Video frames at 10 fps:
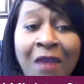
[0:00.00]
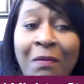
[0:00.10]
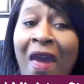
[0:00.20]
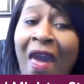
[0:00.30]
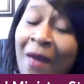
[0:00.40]

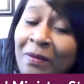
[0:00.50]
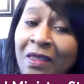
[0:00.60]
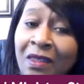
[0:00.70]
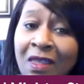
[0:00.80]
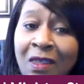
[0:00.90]
in my
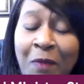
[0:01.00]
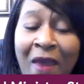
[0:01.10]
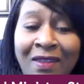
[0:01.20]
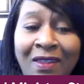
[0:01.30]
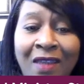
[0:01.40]
absence this
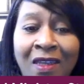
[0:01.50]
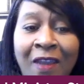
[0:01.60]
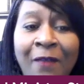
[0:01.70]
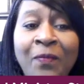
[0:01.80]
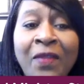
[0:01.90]
past
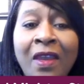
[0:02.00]
Sunday,